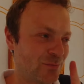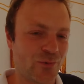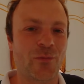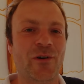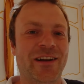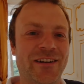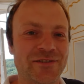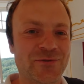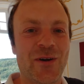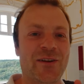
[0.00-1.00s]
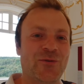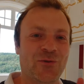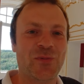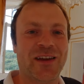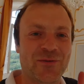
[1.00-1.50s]
Proper English, trying to
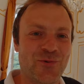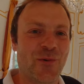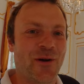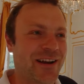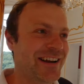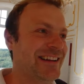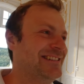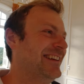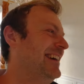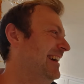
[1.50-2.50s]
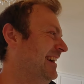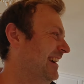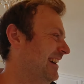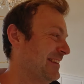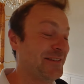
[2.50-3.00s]
speak in proper English.
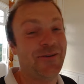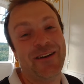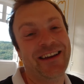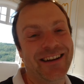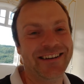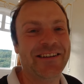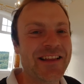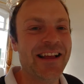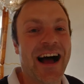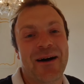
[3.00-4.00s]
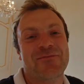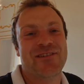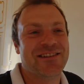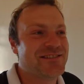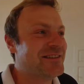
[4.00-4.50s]
Sorry, I'm
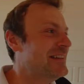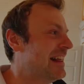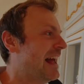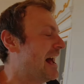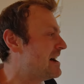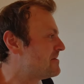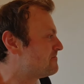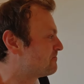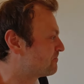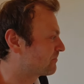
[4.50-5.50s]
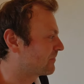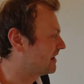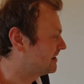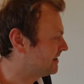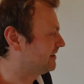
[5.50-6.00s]
French.
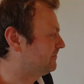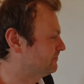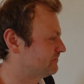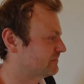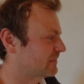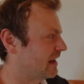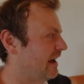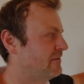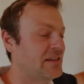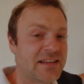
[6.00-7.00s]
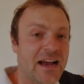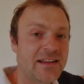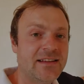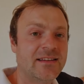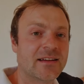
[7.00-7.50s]
Here, I've
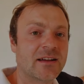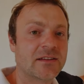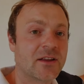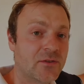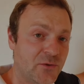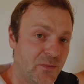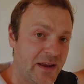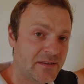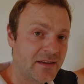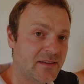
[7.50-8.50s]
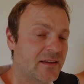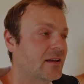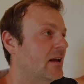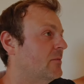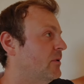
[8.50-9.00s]
decided not to paint it,
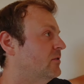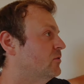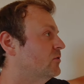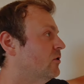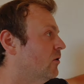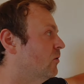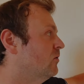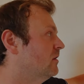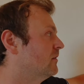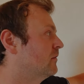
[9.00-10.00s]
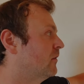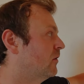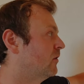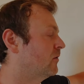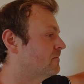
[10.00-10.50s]
but to go
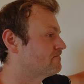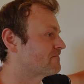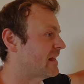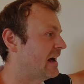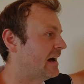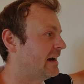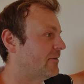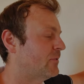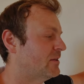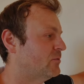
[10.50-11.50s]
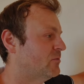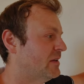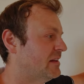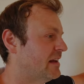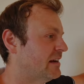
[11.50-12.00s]
for, what would
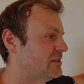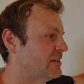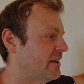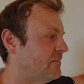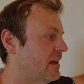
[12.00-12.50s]
be the English name?